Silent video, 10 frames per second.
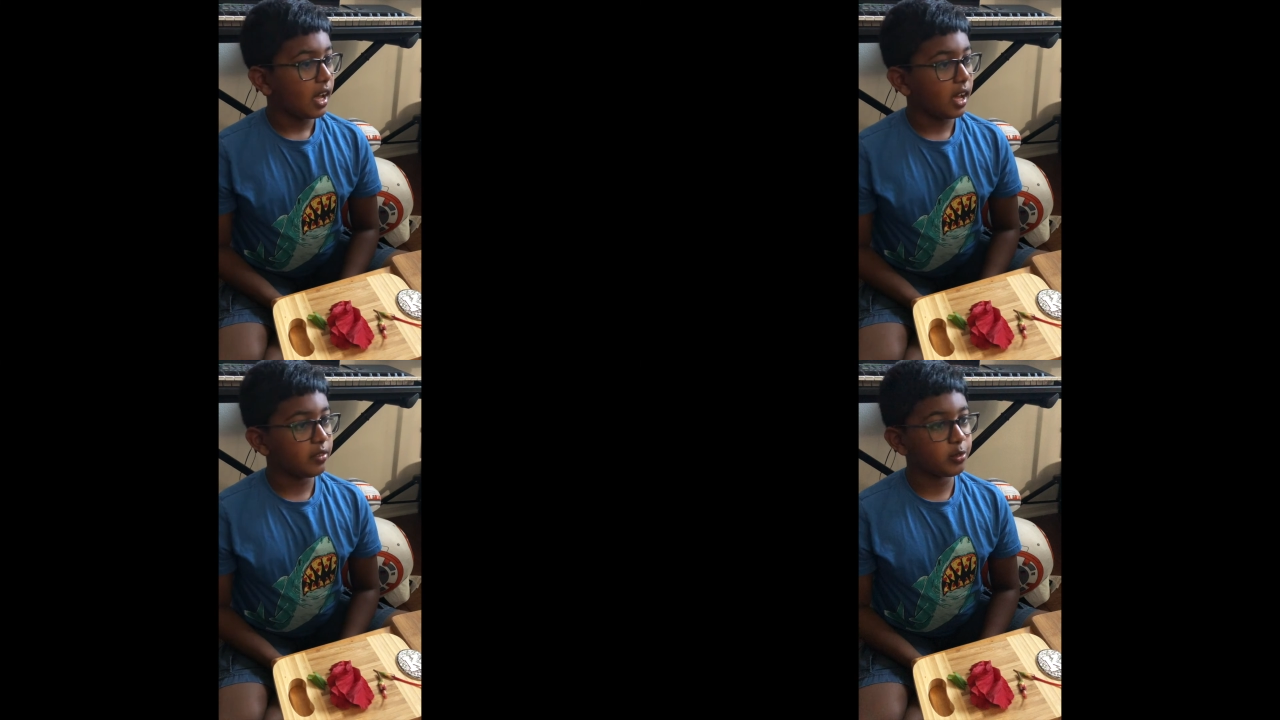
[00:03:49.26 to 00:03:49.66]

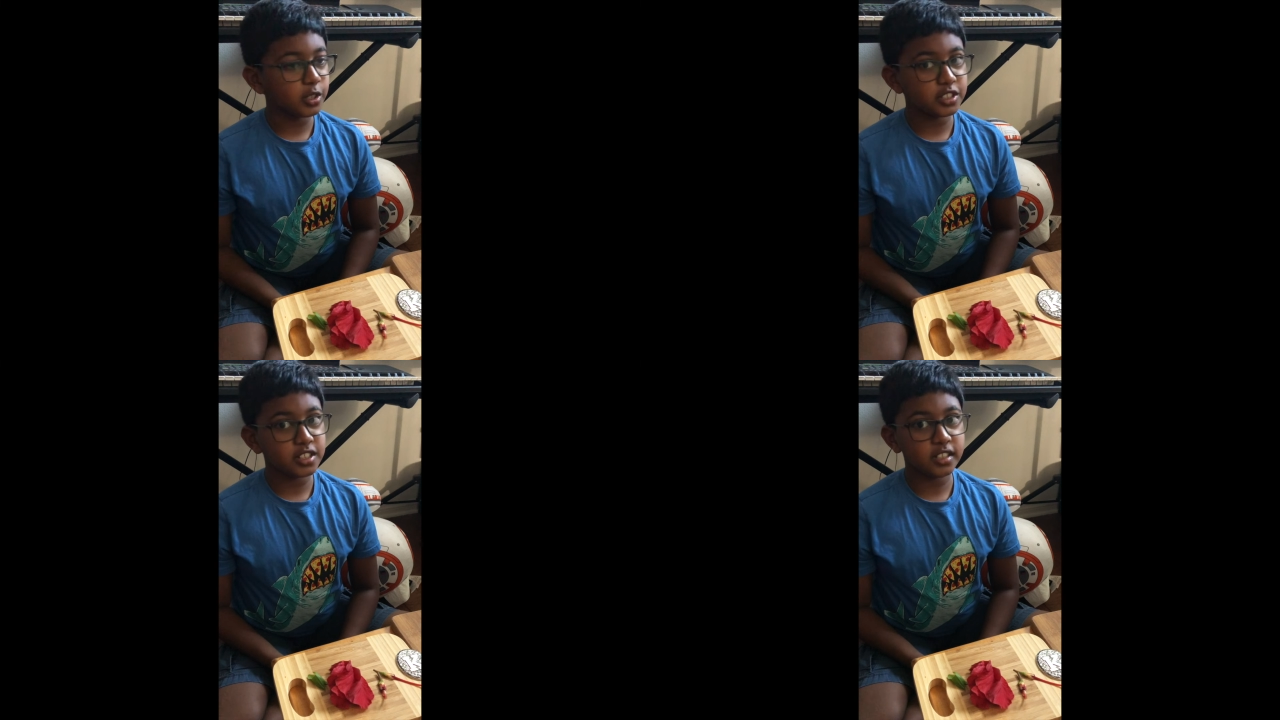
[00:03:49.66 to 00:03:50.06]

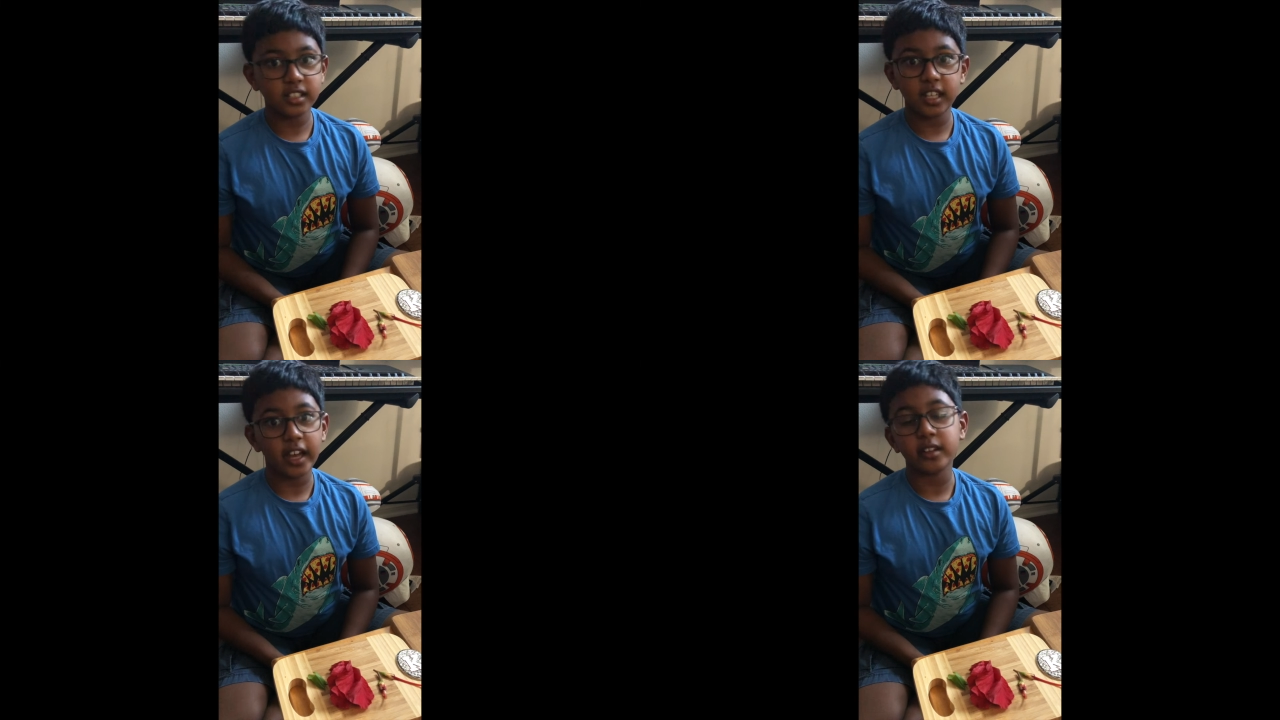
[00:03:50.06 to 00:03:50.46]

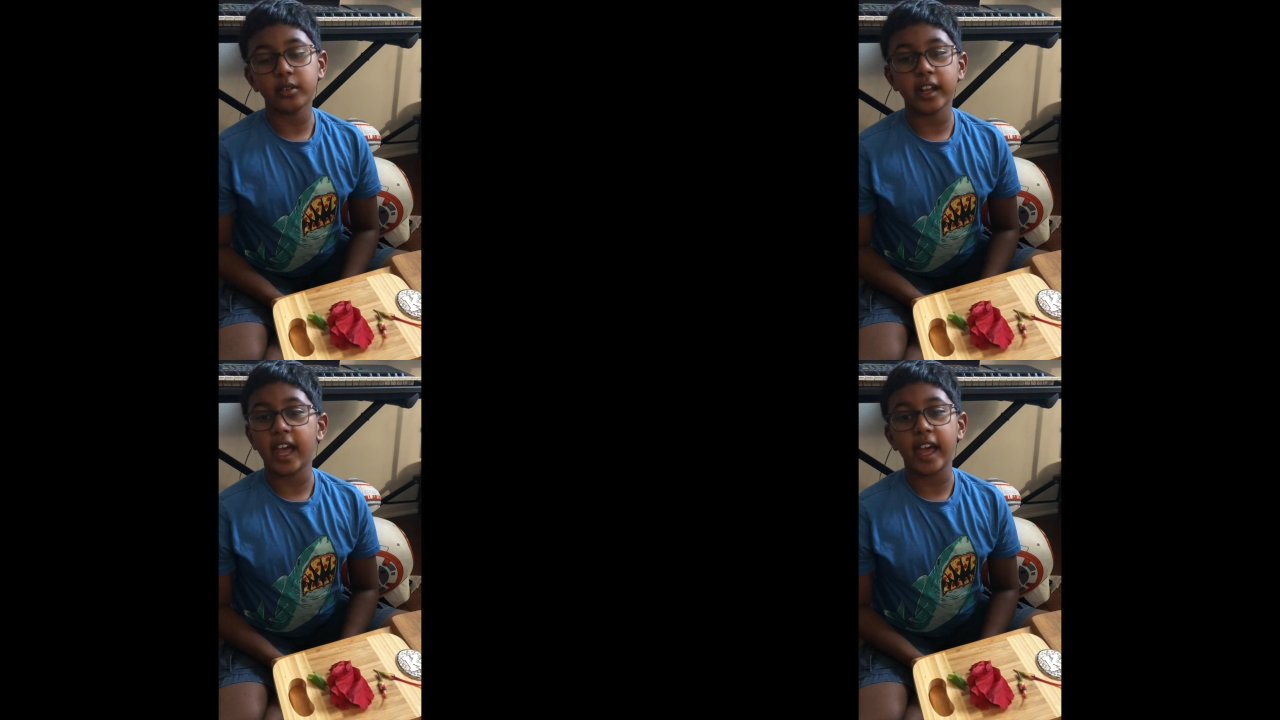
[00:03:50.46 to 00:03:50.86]
Unfortunately, I
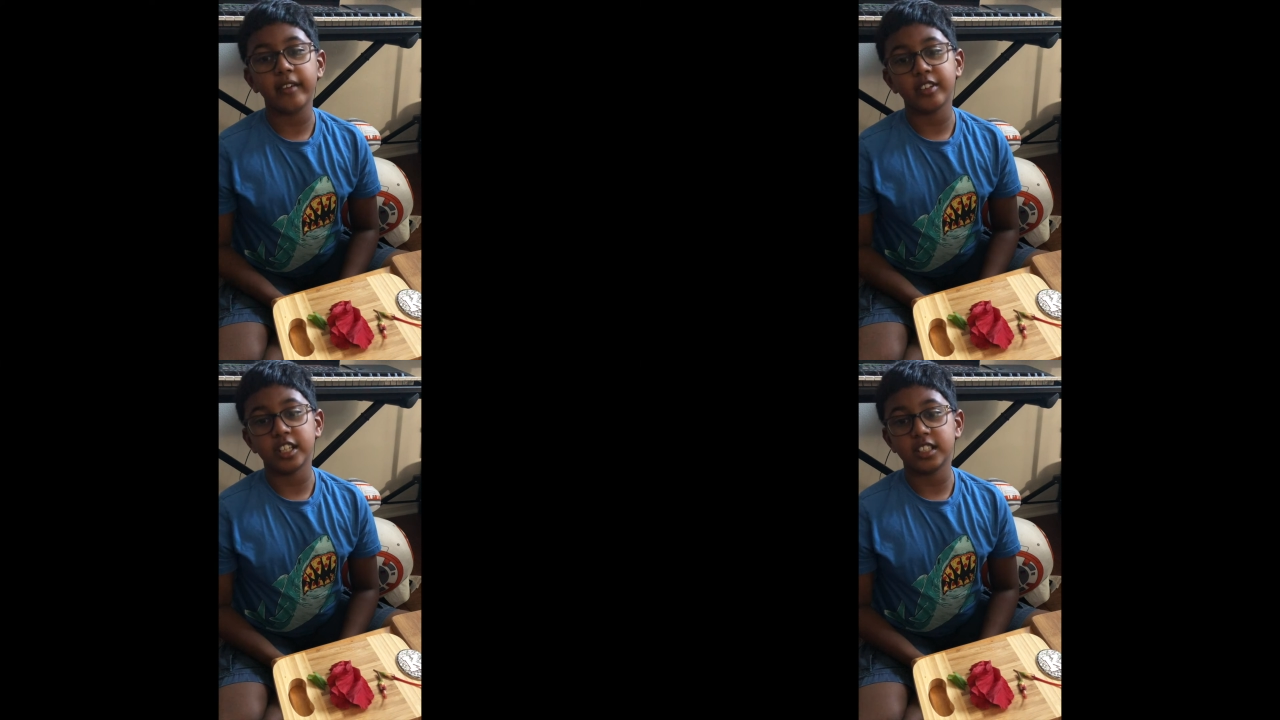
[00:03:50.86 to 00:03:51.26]
don't
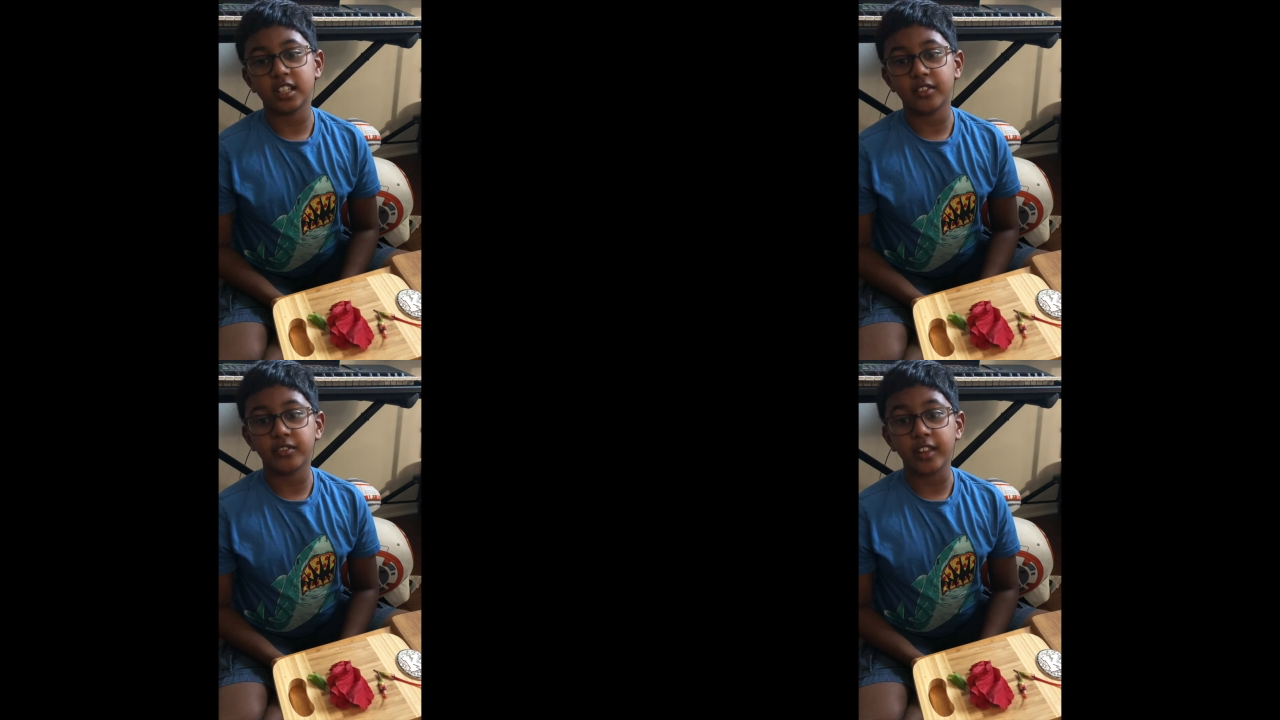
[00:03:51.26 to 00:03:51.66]
have any
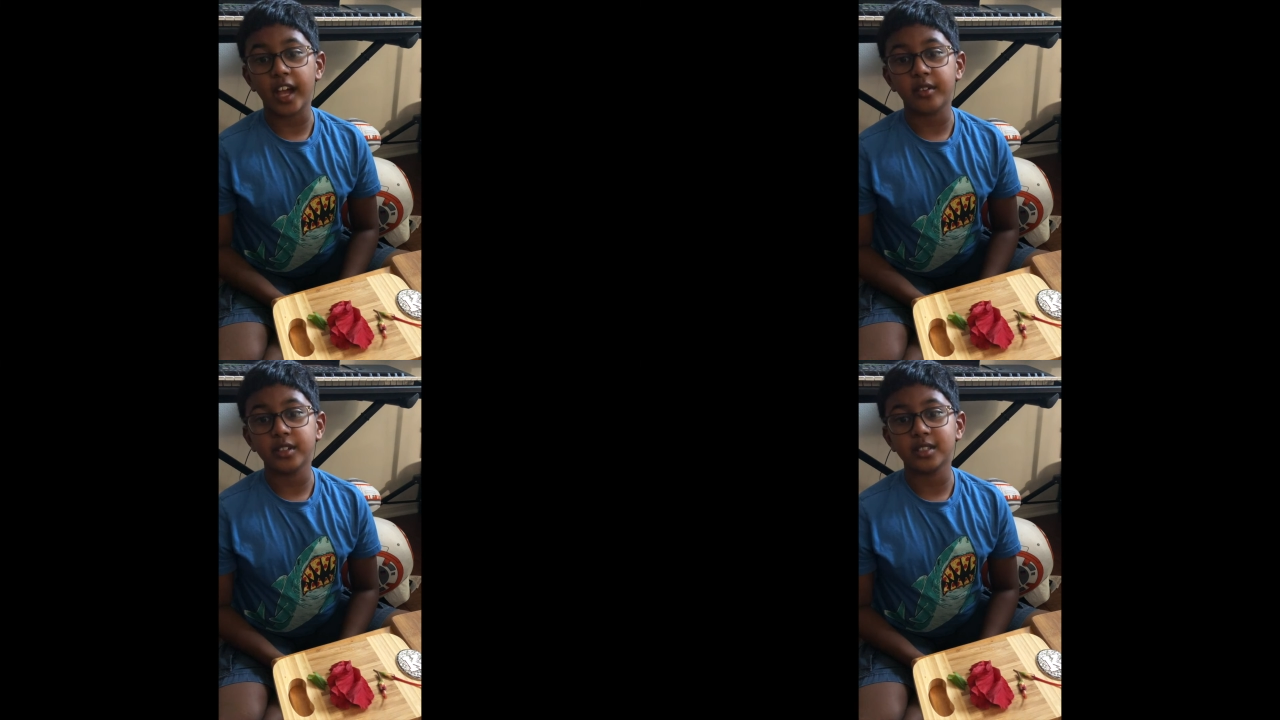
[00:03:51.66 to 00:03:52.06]

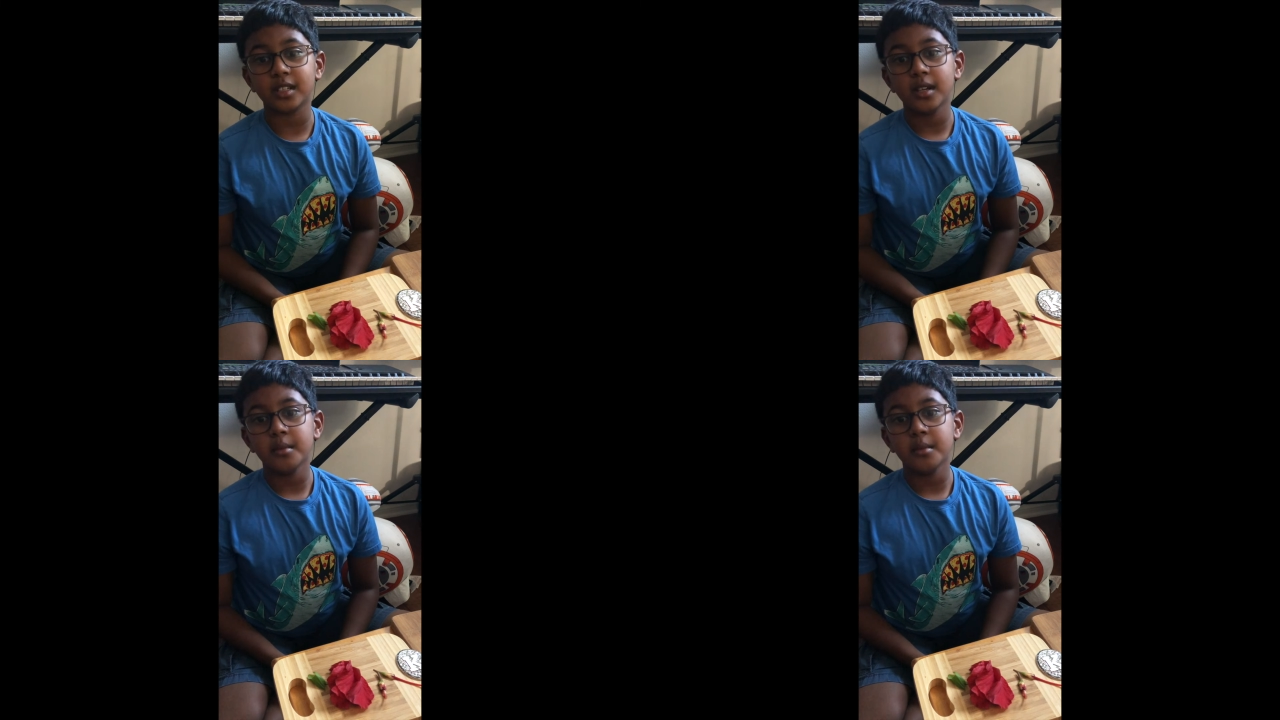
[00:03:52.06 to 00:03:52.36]
sunflowers,